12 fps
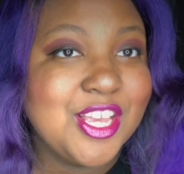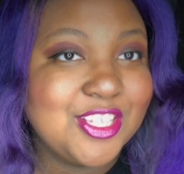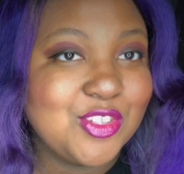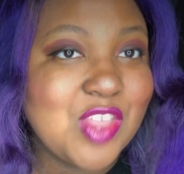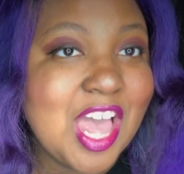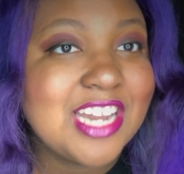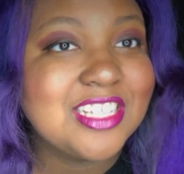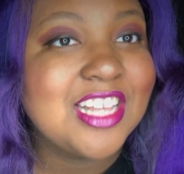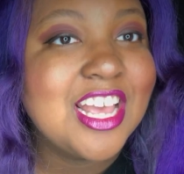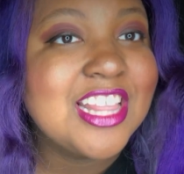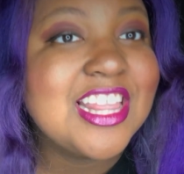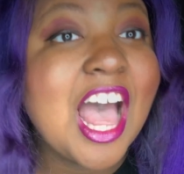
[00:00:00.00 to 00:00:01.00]
So that
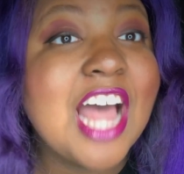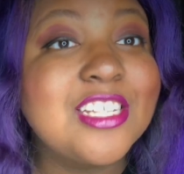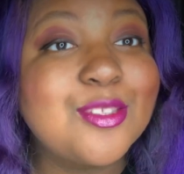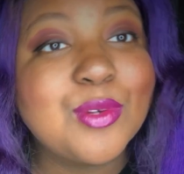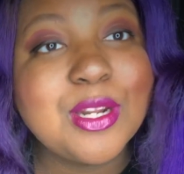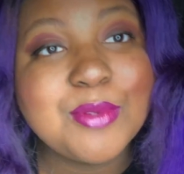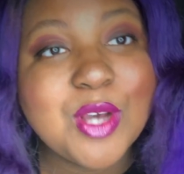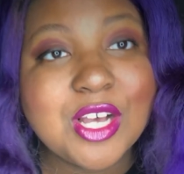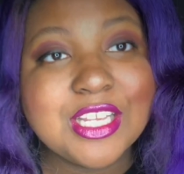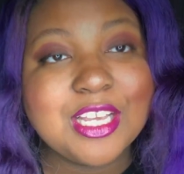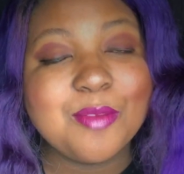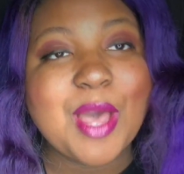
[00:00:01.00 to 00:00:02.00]
is what I'm
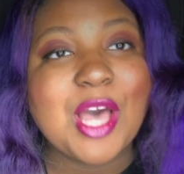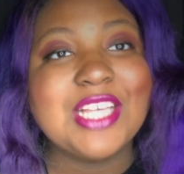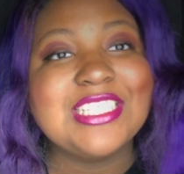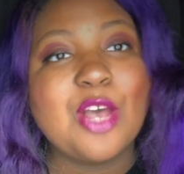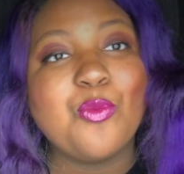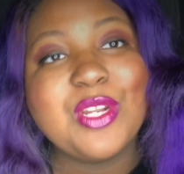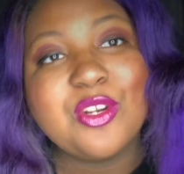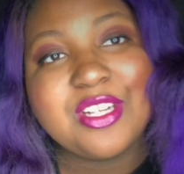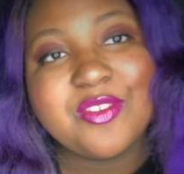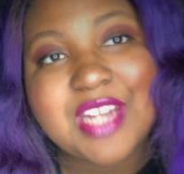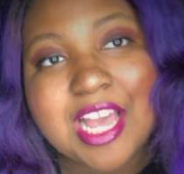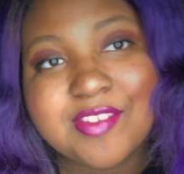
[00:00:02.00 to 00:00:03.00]
talking about, is that we don't
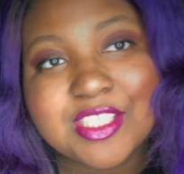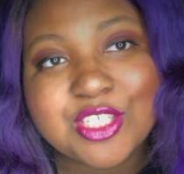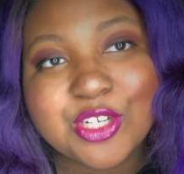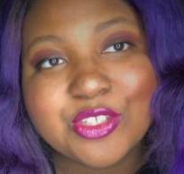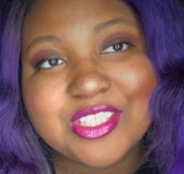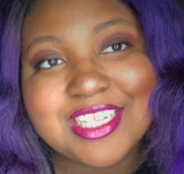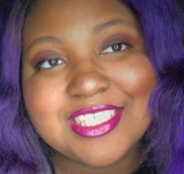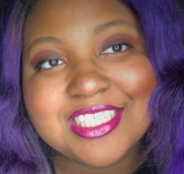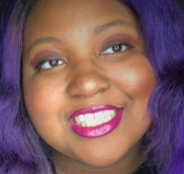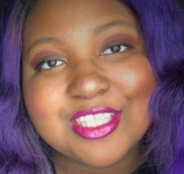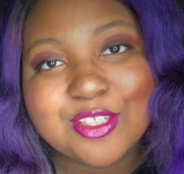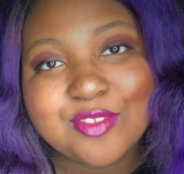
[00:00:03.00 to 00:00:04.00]
even have to turn things
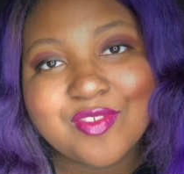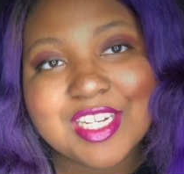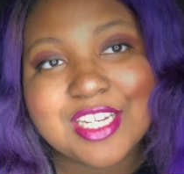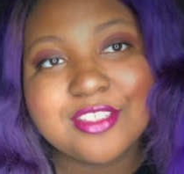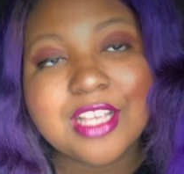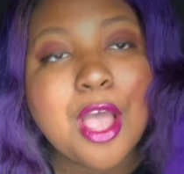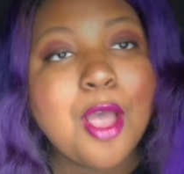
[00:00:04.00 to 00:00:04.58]
into those videos.